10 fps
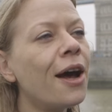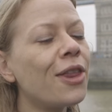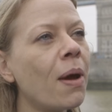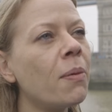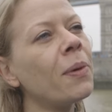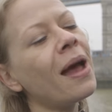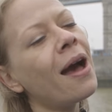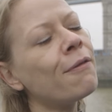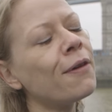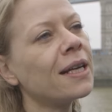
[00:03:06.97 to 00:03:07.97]
At the moment, we
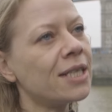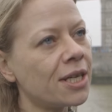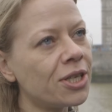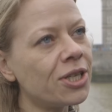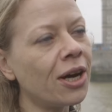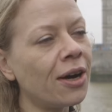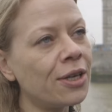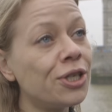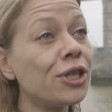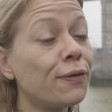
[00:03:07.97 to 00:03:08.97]
have a congestion
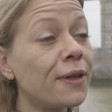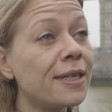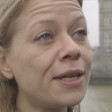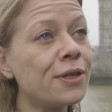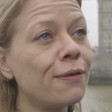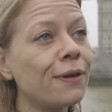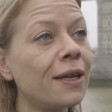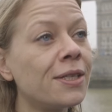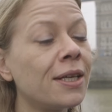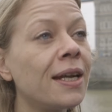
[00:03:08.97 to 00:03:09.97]
charge just for the centre of
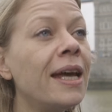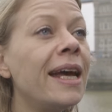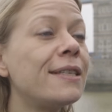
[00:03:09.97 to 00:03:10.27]
London.